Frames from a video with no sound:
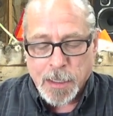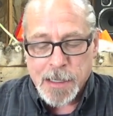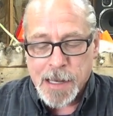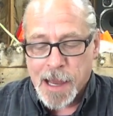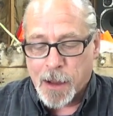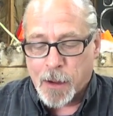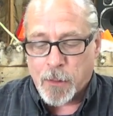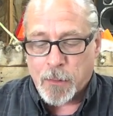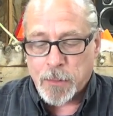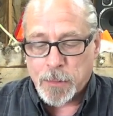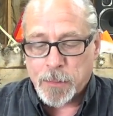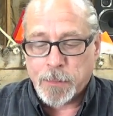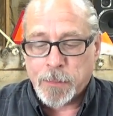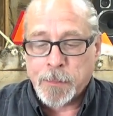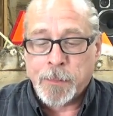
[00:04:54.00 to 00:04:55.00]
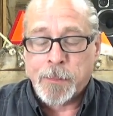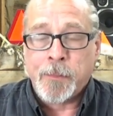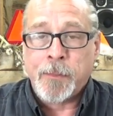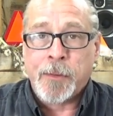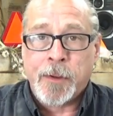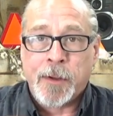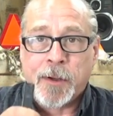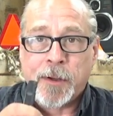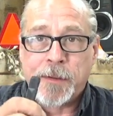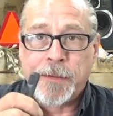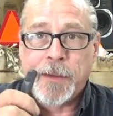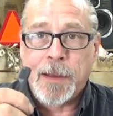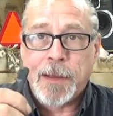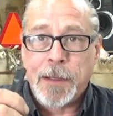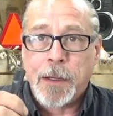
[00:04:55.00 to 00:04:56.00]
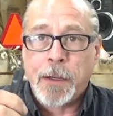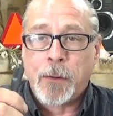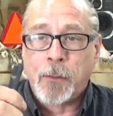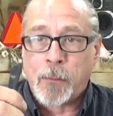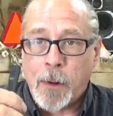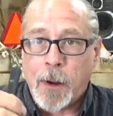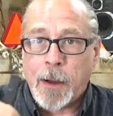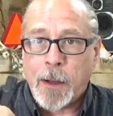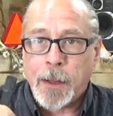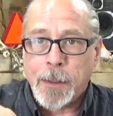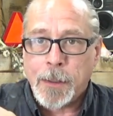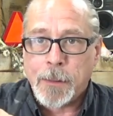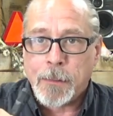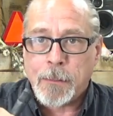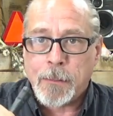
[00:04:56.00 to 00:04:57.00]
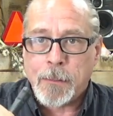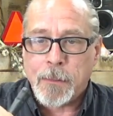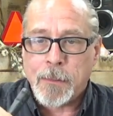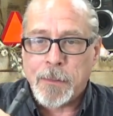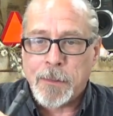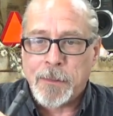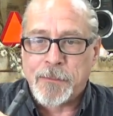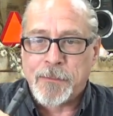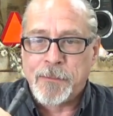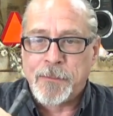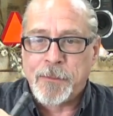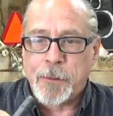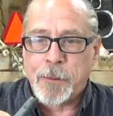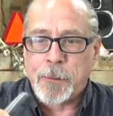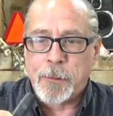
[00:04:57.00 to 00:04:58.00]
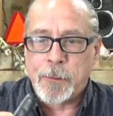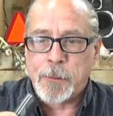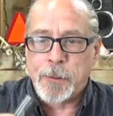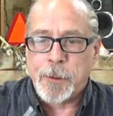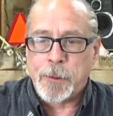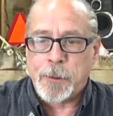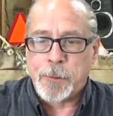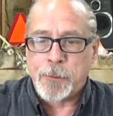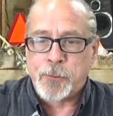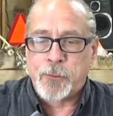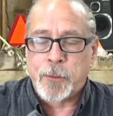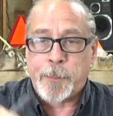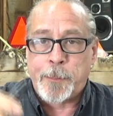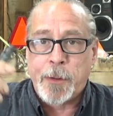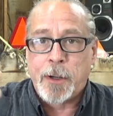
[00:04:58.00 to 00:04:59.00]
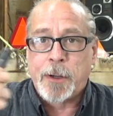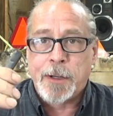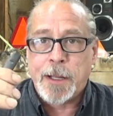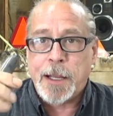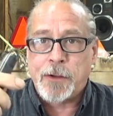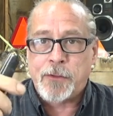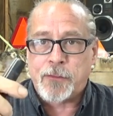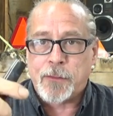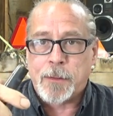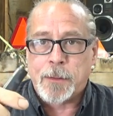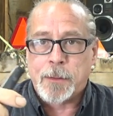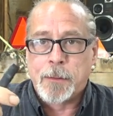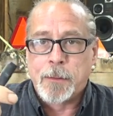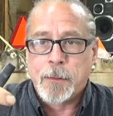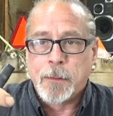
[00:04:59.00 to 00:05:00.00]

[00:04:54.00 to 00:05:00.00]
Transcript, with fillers: Now, you're going to take your run. This is your, your drip irrigation.